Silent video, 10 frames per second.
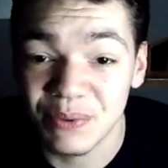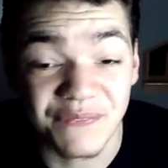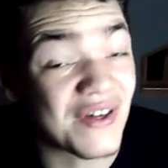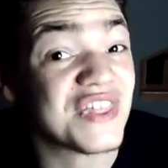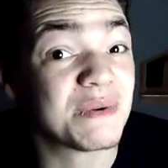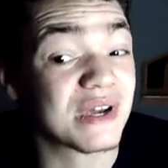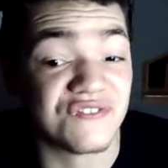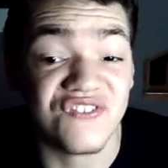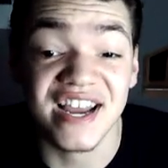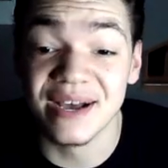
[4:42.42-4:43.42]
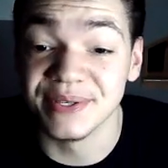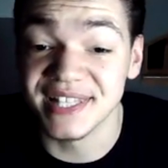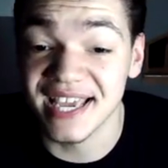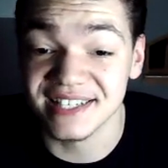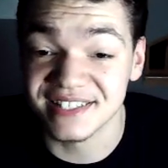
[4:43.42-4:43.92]
Well, I think we're gonna find out what
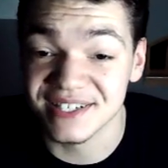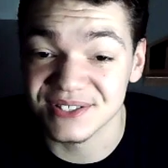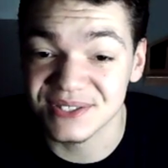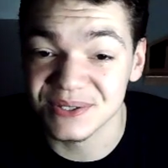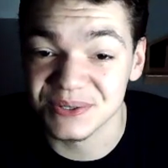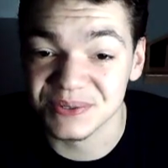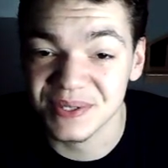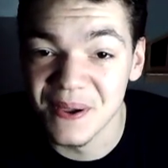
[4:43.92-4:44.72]
that is here soon.